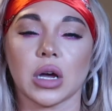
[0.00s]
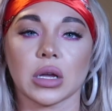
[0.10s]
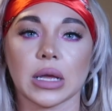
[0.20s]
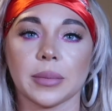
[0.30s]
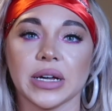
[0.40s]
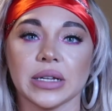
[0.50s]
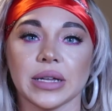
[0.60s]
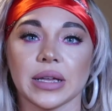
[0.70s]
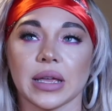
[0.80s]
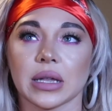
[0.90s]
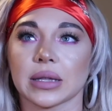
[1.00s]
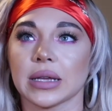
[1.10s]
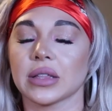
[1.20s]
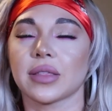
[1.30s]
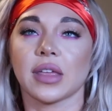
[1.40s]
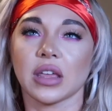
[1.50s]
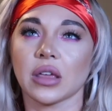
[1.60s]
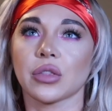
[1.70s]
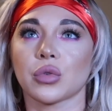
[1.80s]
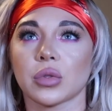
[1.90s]
talking about it and like
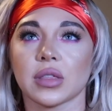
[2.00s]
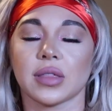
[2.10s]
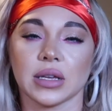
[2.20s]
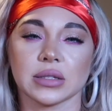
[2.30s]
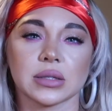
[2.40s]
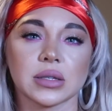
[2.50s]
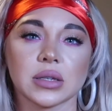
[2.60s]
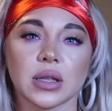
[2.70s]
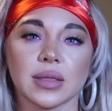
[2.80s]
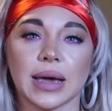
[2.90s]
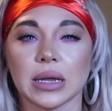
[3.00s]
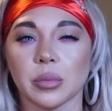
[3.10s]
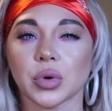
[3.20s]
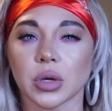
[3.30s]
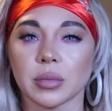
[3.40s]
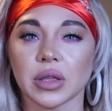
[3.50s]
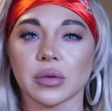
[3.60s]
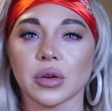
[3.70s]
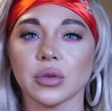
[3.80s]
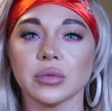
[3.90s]
thinking through the things that it put me
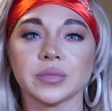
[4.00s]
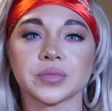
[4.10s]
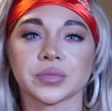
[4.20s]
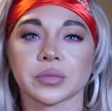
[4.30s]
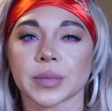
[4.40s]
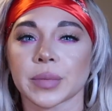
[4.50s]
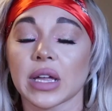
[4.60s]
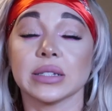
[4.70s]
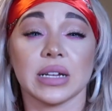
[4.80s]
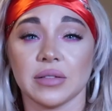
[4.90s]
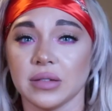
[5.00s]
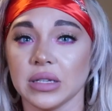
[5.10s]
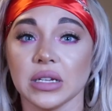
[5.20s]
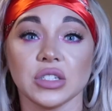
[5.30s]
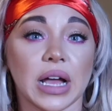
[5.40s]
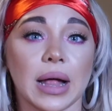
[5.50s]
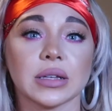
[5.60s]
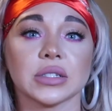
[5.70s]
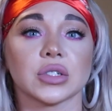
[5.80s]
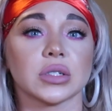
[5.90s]
through. Definitely a
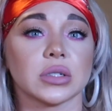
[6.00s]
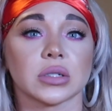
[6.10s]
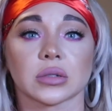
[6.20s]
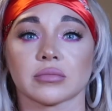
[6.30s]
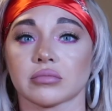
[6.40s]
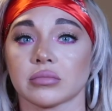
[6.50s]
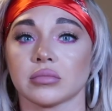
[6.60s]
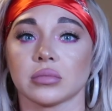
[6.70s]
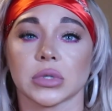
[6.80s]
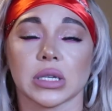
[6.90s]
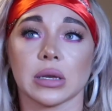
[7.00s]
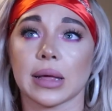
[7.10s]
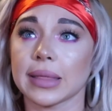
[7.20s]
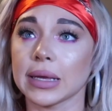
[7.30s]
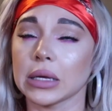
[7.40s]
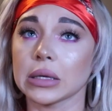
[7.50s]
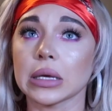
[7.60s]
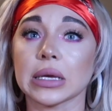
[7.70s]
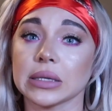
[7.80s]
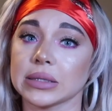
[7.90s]
challenge.
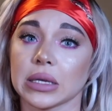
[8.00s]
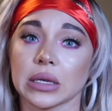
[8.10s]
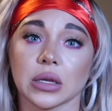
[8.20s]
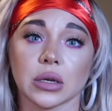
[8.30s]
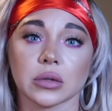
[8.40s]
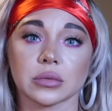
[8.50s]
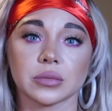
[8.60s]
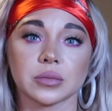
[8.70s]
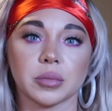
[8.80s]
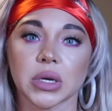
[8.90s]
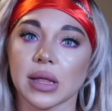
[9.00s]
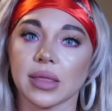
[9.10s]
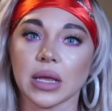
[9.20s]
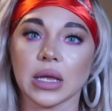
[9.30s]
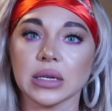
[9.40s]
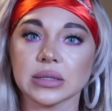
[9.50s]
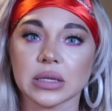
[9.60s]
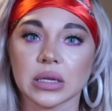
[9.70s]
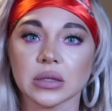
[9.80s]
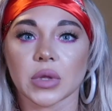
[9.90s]
Nothing easy, you know, but nothing
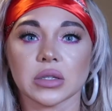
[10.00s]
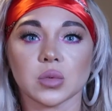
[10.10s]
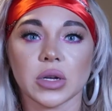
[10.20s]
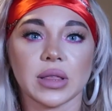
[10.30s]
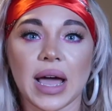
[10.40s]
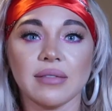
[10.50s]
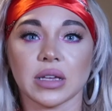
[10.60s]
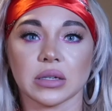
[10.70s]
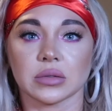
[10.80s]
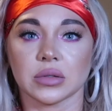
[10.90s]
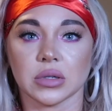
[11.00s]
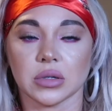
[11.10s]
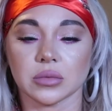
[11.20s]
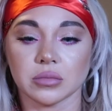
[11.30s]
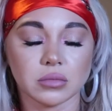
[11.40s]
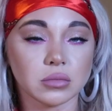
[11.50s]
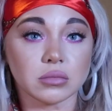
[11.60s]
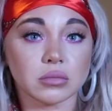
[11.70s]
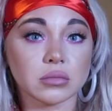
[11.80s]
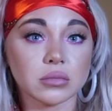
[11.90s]
easy is worth having. So
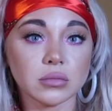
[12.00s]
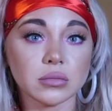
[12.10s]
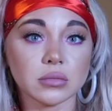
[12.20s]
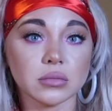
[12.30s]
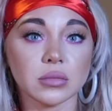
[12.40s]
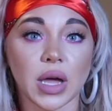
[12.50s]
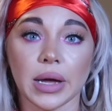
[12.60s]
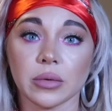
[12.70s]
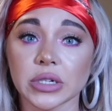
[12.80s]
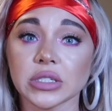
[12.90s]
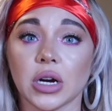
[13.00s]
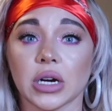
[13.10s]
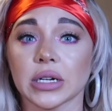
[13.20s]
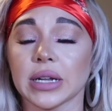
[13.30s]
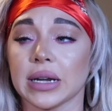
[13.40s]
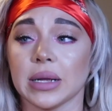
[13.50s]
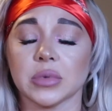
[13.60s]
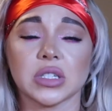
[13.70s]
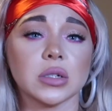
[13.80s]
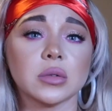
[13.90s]
I worked hard and
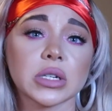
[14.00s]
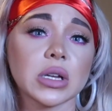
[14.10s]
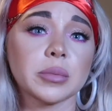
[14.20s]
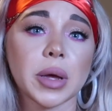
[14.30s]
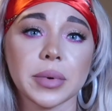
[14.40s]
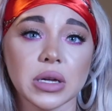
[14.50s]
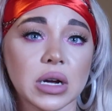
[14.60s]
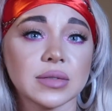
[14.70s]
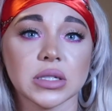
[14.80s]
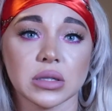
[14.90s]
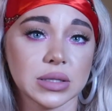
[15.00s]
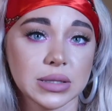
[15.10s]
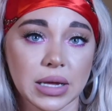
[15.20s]
I'm still working my butt off to this